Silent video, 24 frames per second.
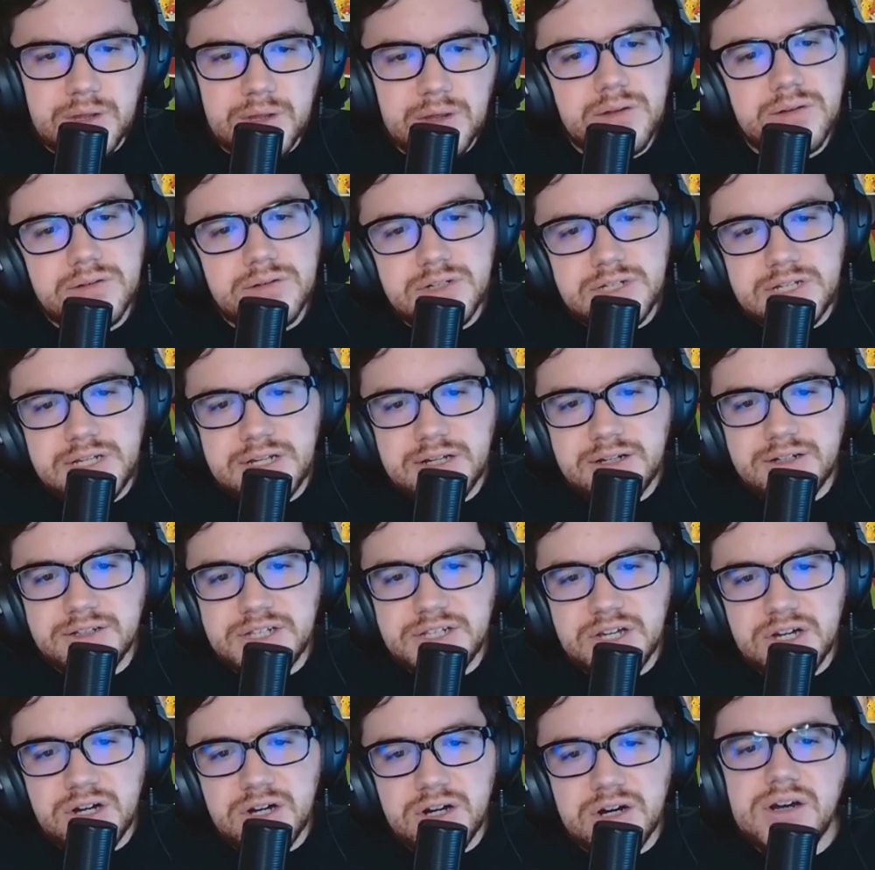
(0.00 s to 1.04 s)

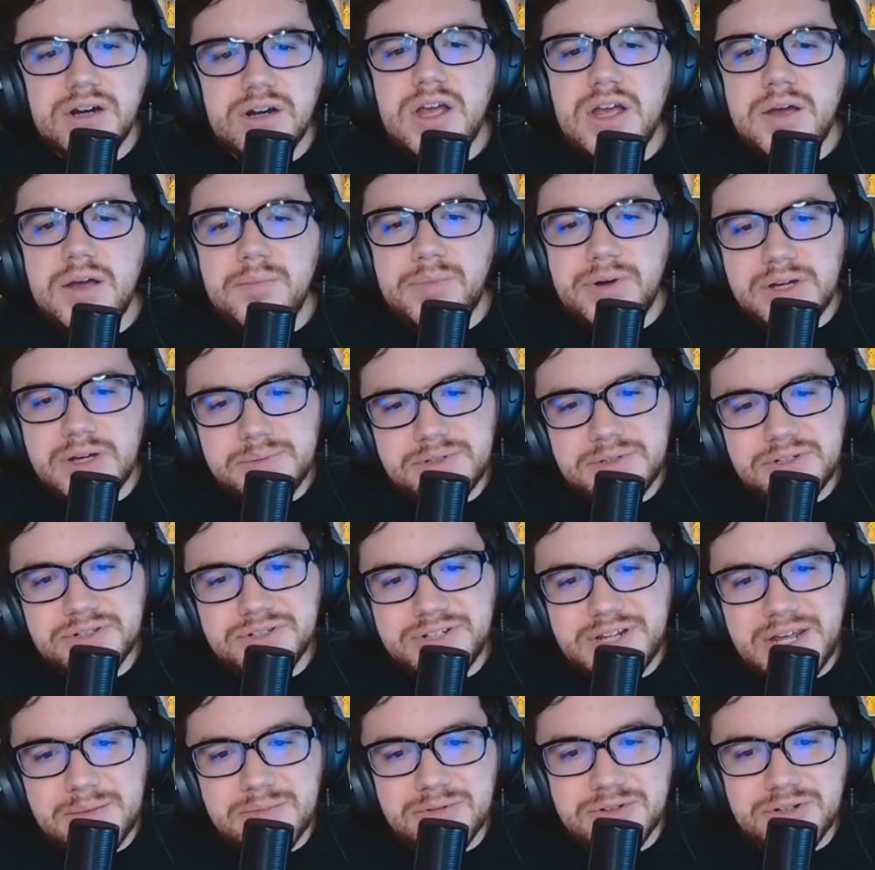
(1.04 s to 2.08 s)
TLDR, my upstairs
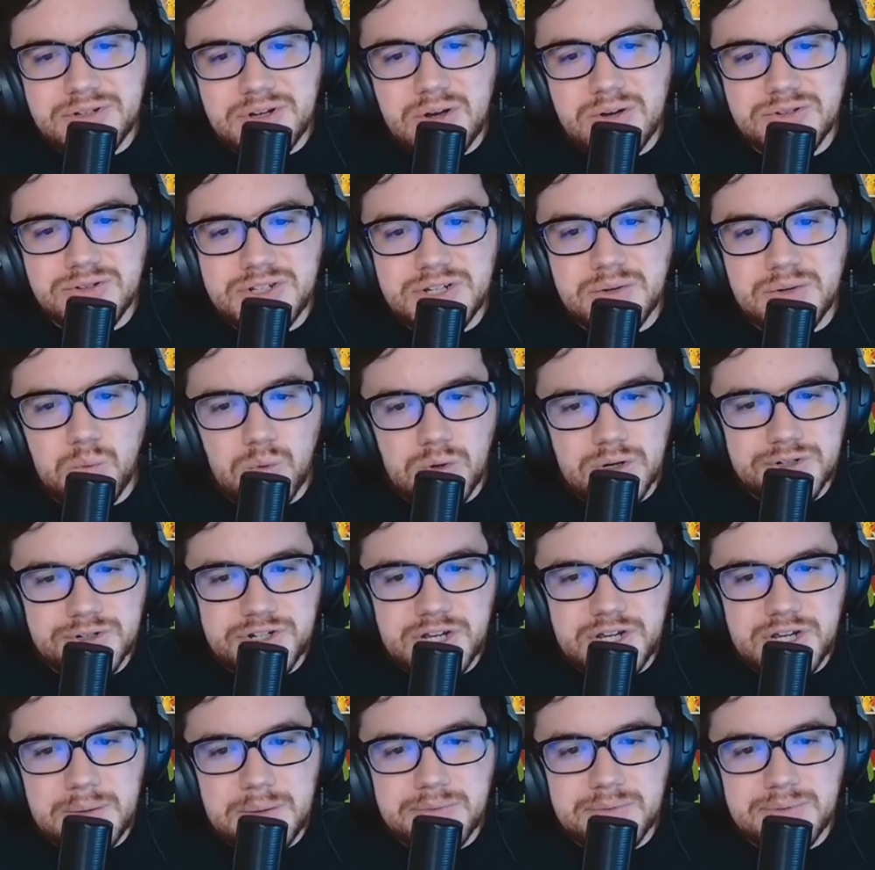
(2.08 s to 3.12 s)
neighbors are hosting
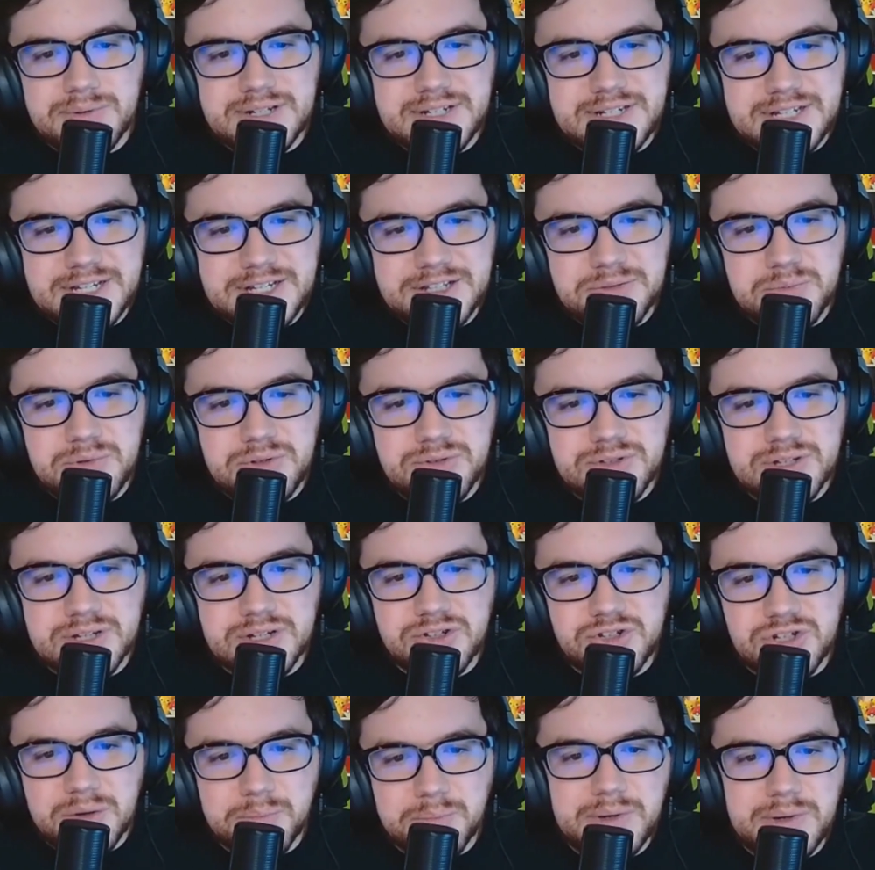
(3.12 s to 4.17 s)
workshops with intense music,
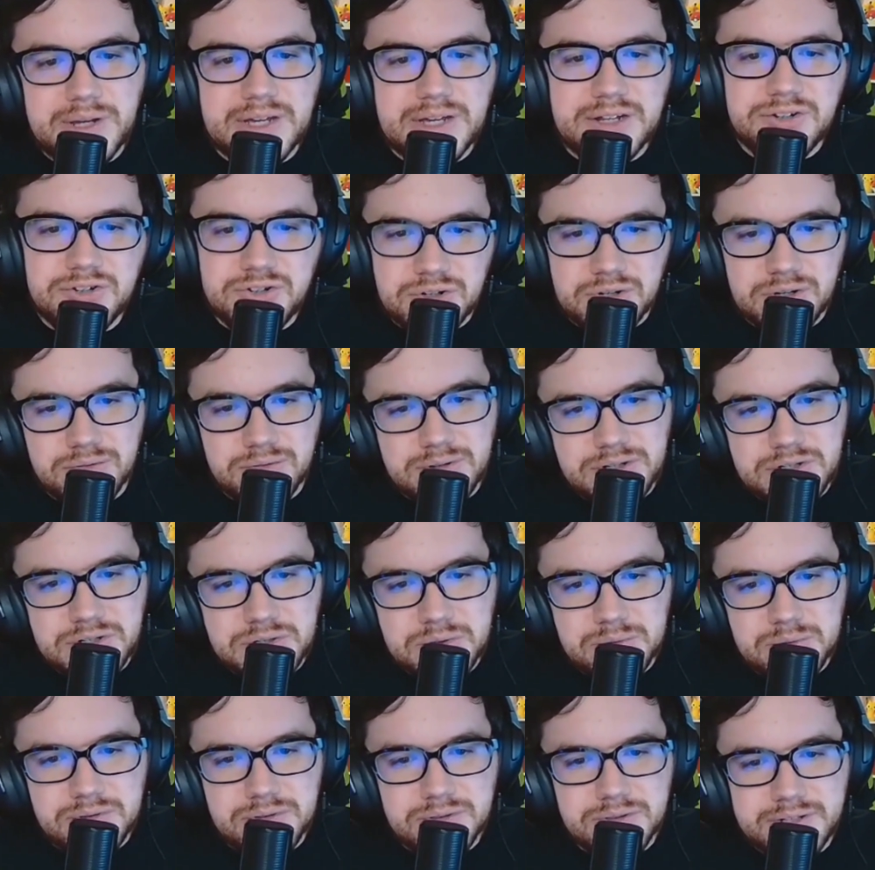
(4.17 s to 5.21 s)
jumping, and dirt
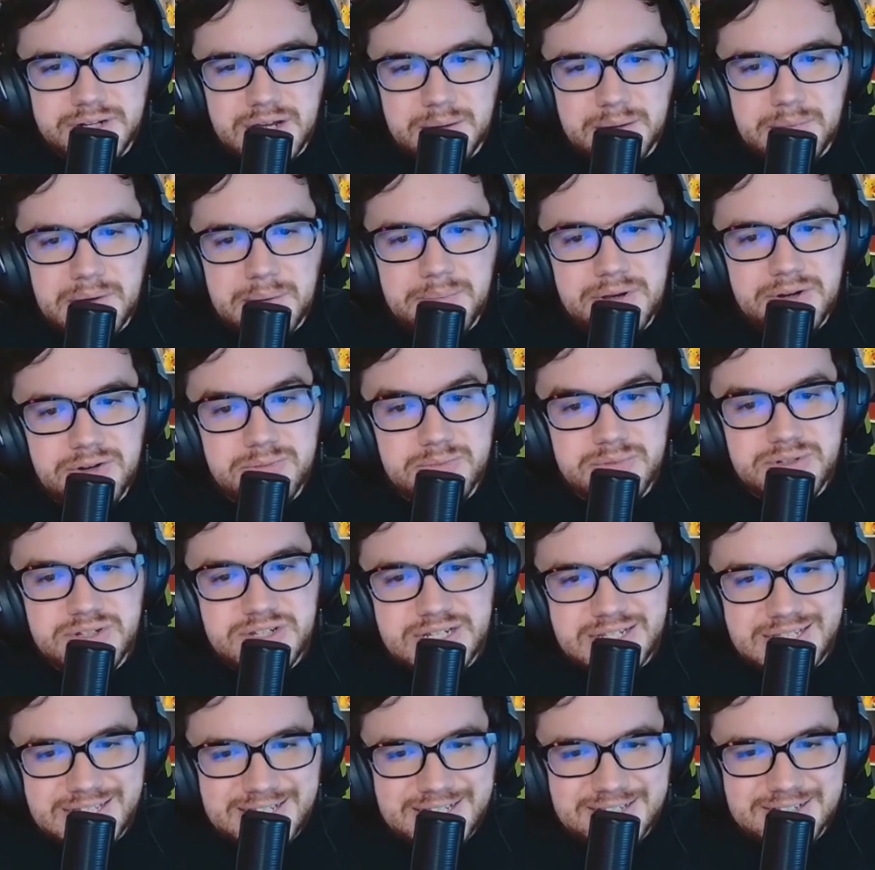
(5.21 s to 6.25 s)
rituals. Now my bedroom
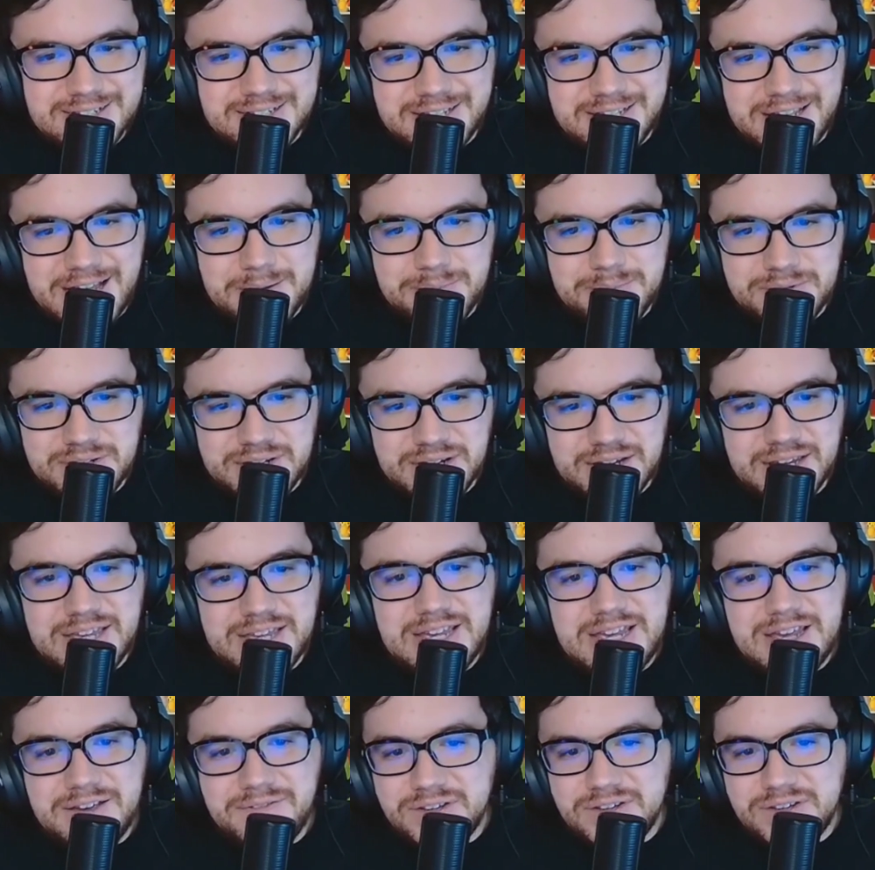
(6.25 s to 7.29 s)
ceiling is collapsing,
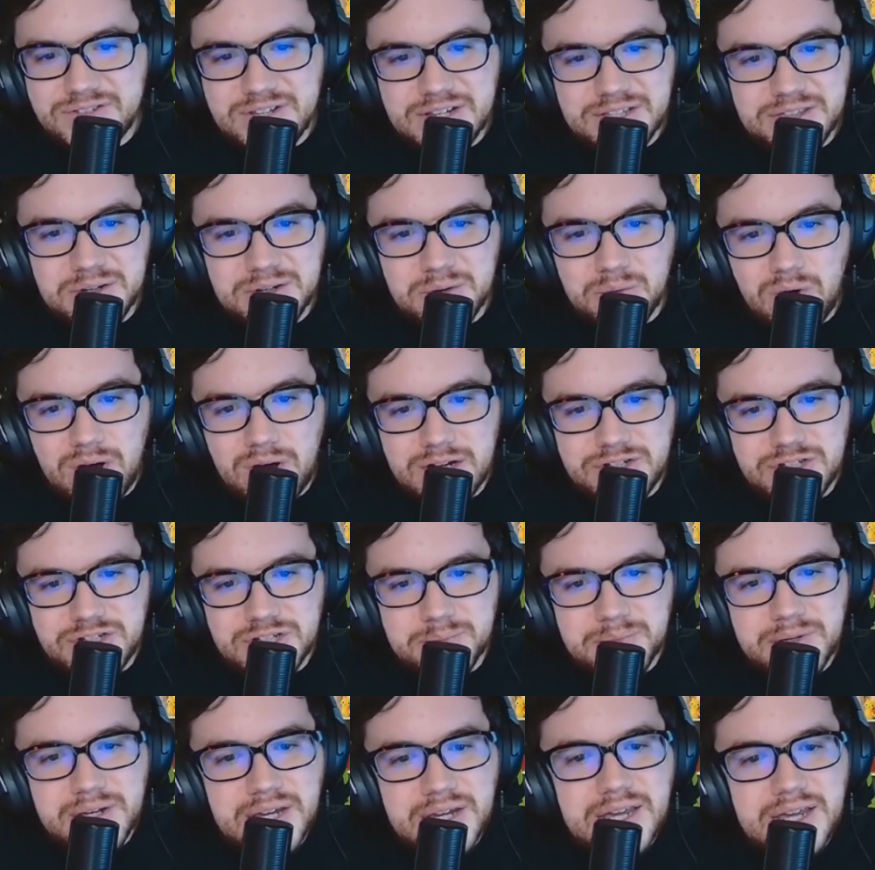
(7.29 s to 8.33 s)
feels like they're watching
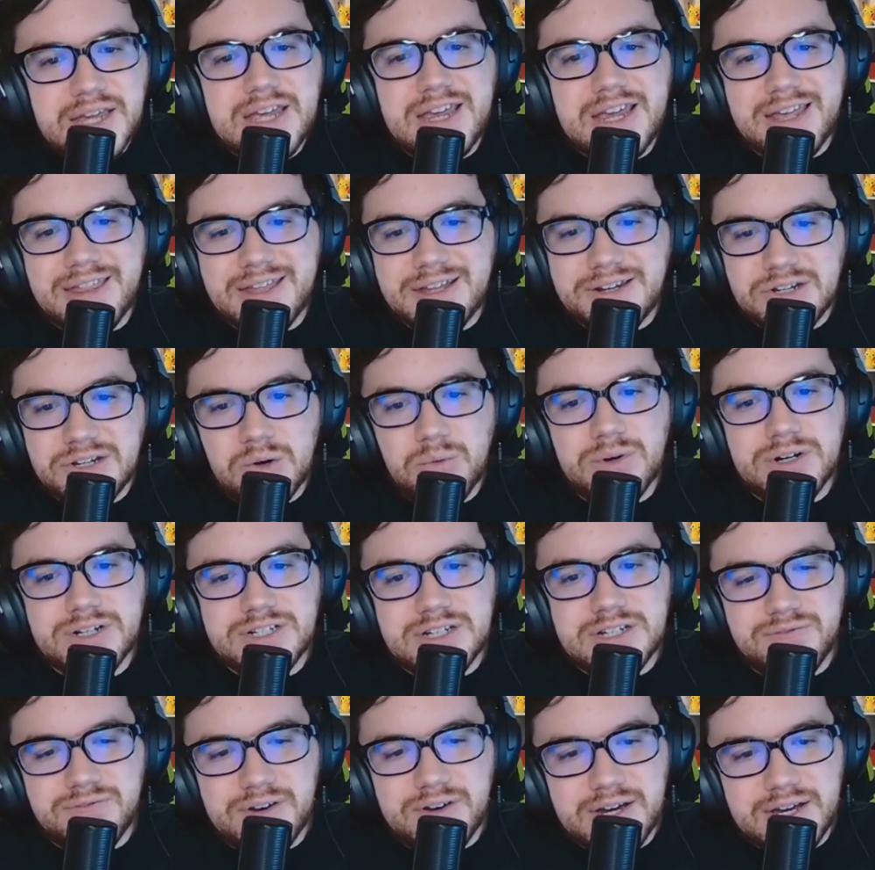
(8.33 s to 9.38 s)
me, and they don't want us to
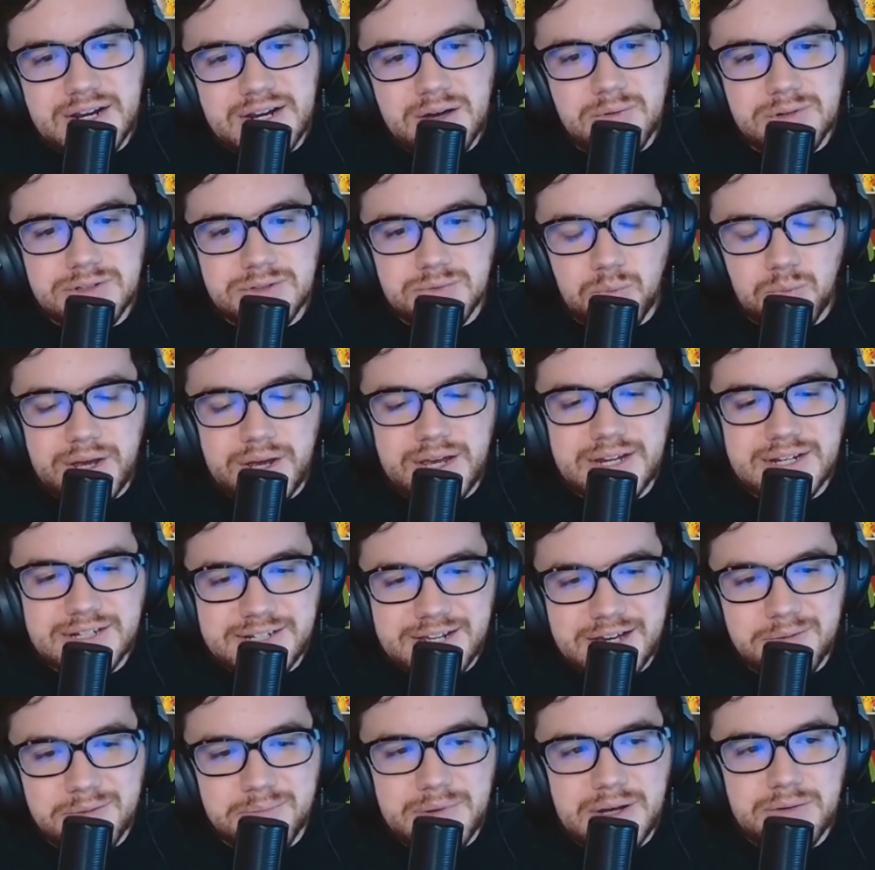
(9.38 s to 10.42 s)
find out what's weighing
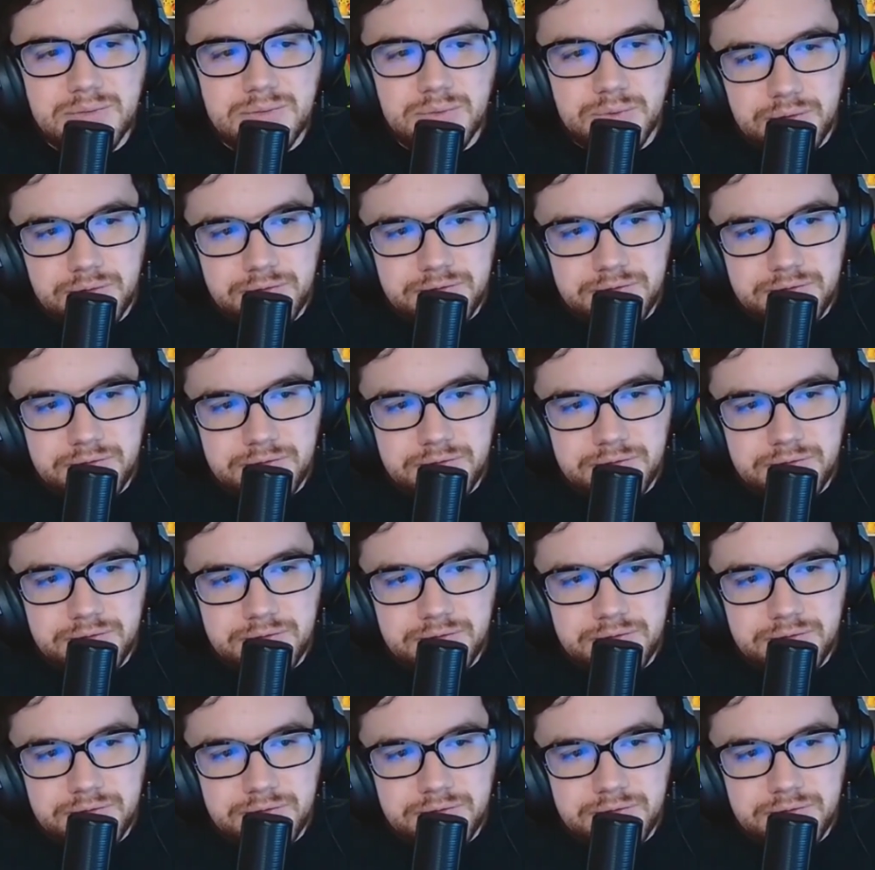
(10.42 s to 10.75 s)
down my roof.